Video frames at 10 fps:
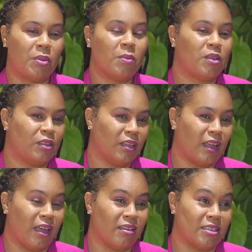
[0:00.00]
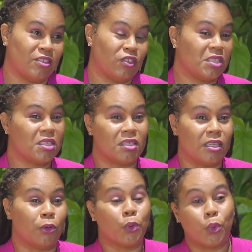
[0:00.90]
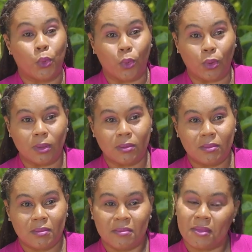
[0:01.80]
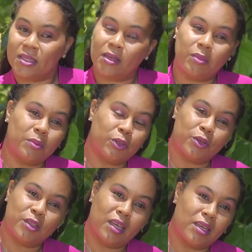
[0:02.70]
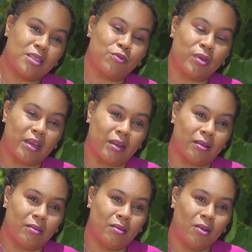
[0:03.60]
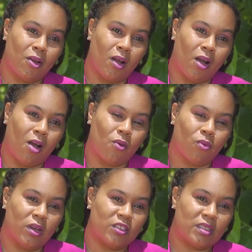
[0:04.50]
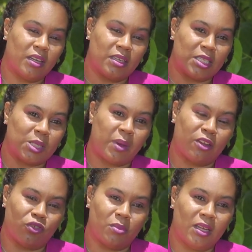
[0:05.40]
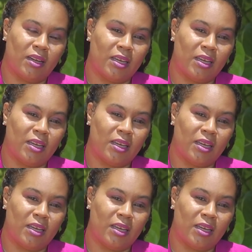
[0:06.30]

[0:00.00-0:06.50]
People think that it is just a little cold. Some people don't think it's real. Which side of the spectrum he